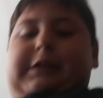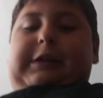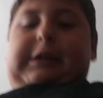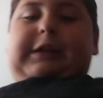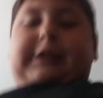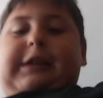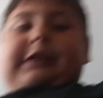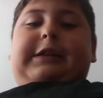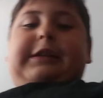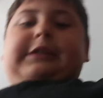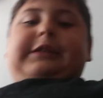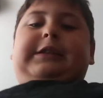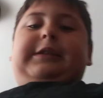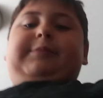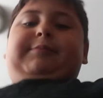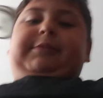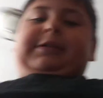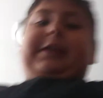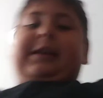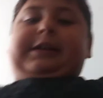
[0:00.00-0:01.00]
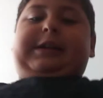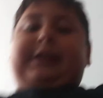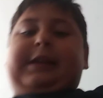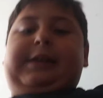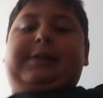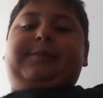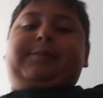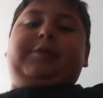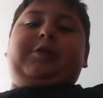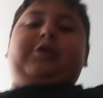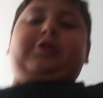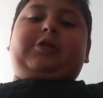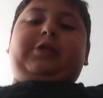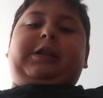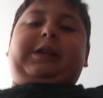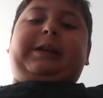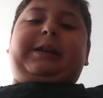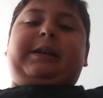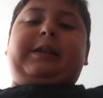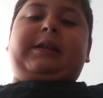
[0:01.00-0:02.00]
is my
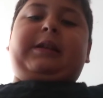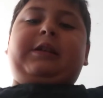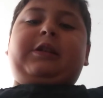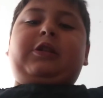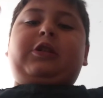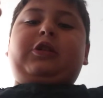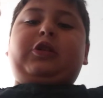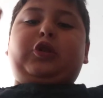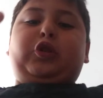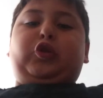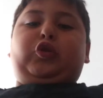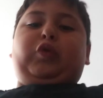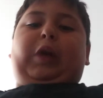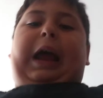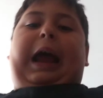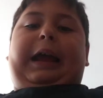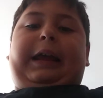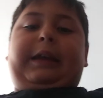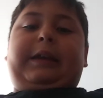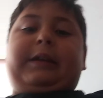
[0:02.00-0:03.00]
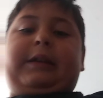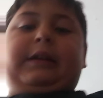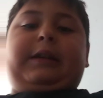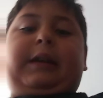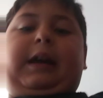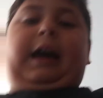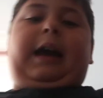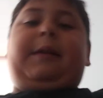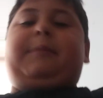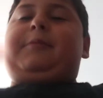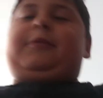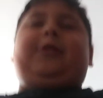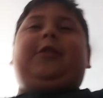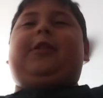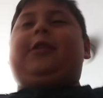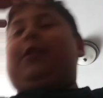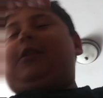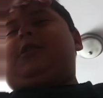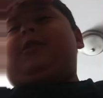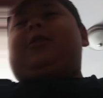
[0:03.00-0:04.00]
bearded dragon.
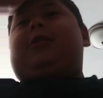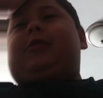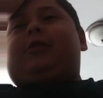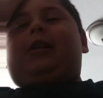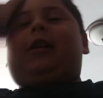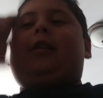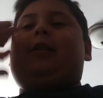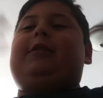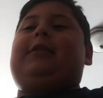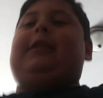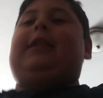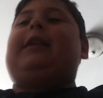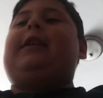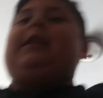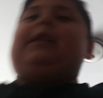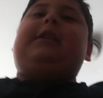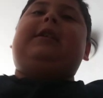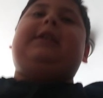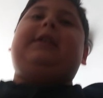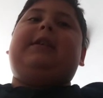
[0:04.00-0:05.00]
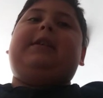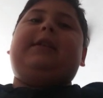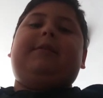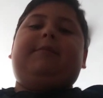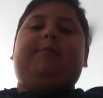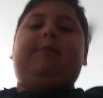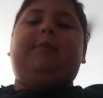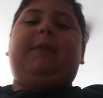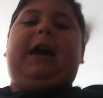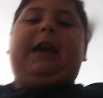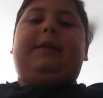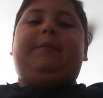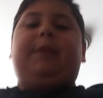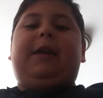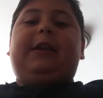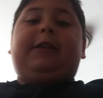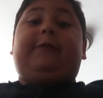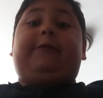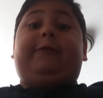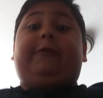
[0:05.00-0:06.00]
No, not my
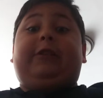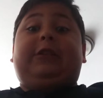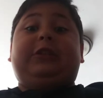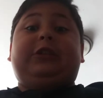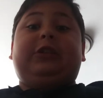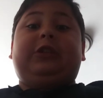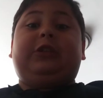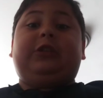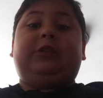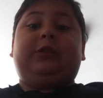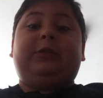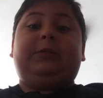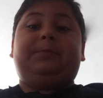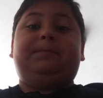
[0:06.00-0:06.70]
betta fish.